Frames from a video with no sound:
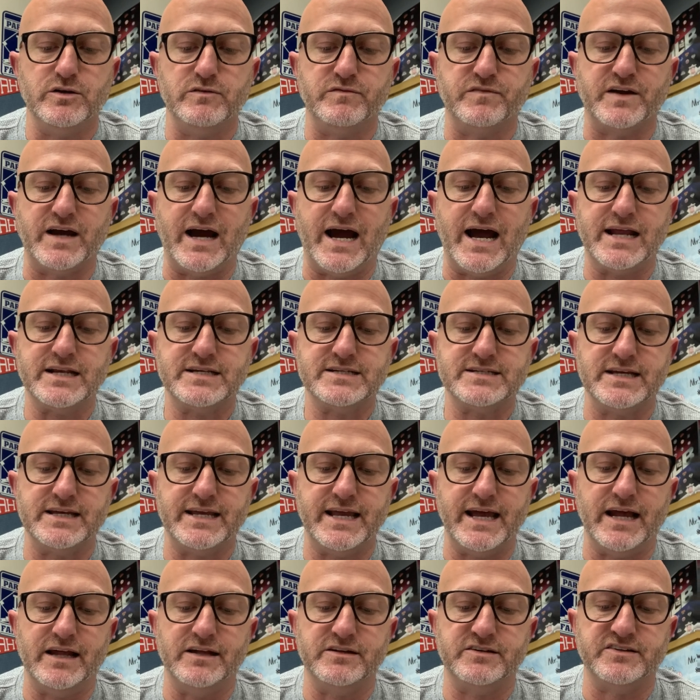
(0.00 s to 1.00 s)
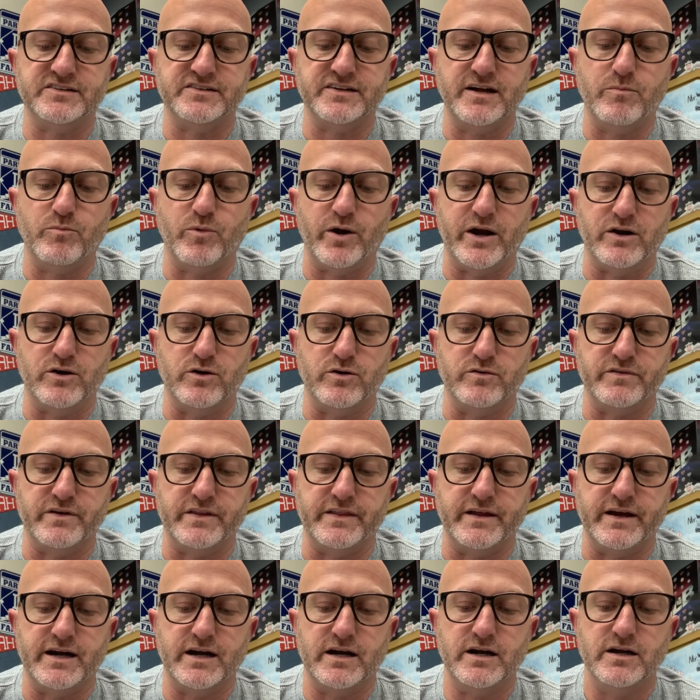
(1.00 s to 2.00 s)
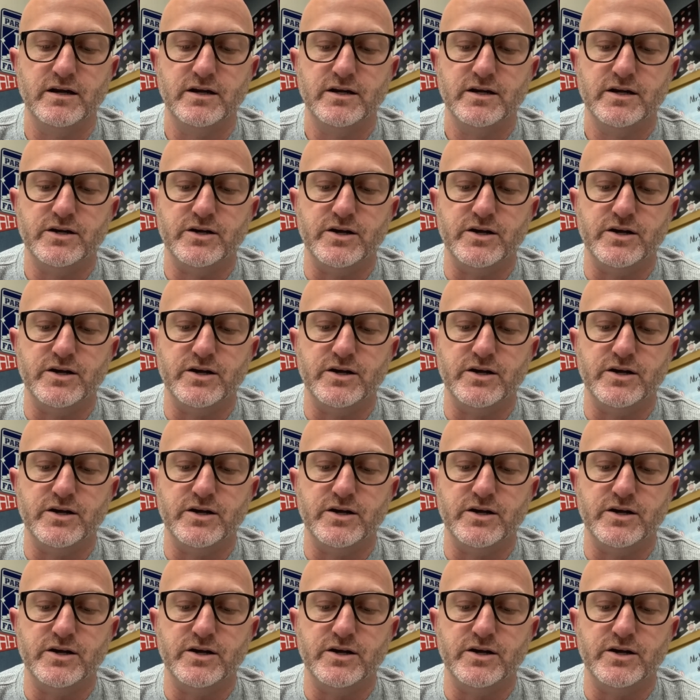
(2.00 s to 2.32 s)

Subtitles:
You've got to get somewhere over there.